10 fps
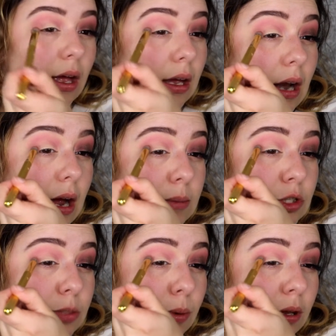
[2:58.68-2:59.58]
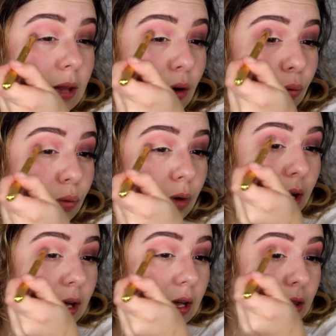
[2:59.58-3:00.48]
And I'm just putting that
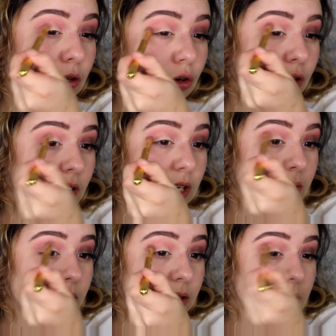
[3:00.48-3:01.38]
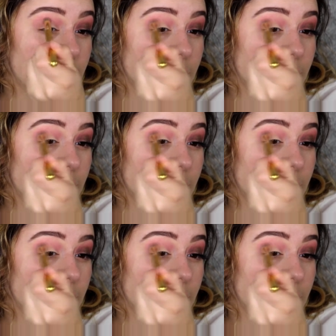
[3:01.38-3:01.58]
right in the crease.